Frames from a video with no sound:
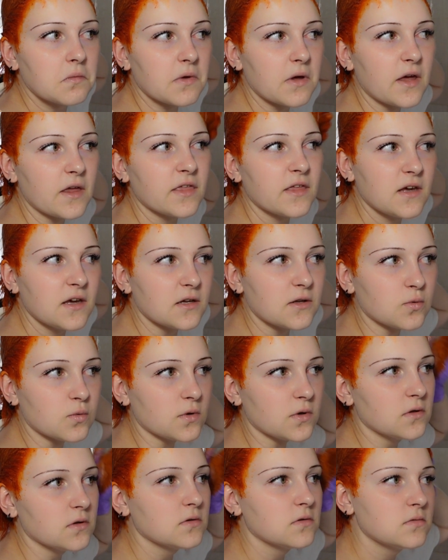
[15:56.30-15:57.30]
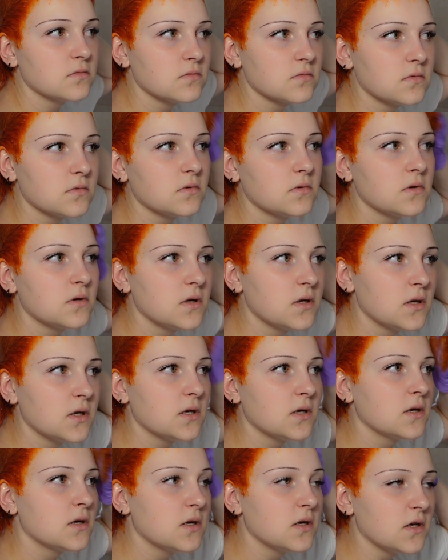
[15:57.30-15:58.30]
I think it will.
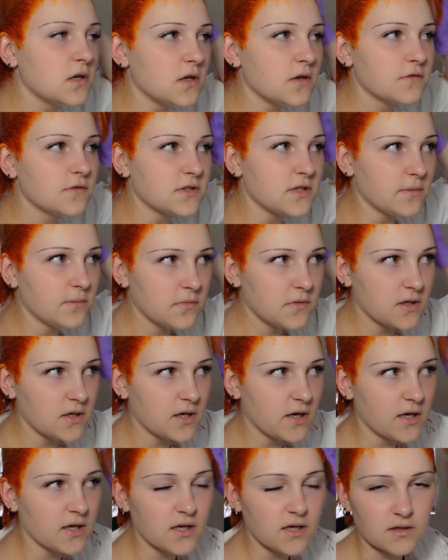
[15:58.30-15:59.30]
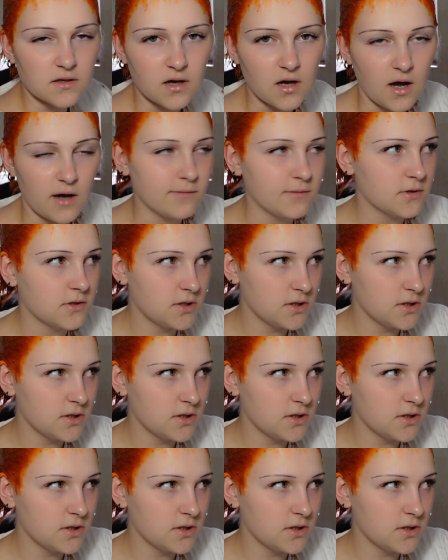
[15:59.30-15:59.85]
If something, I can cover